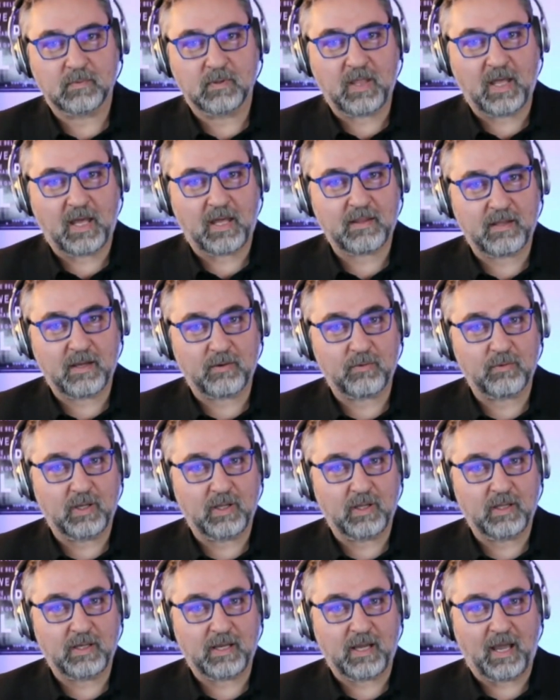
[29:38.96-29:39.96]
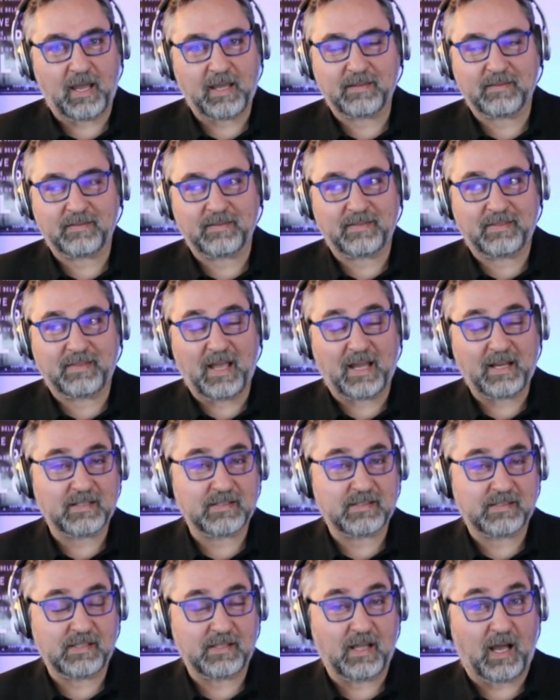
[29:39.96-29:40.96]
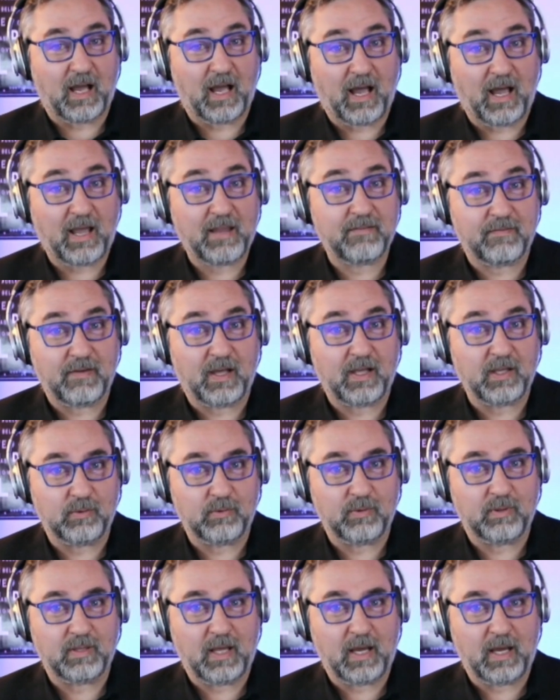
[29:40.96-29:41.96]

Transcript: That really, I can see the high value in that.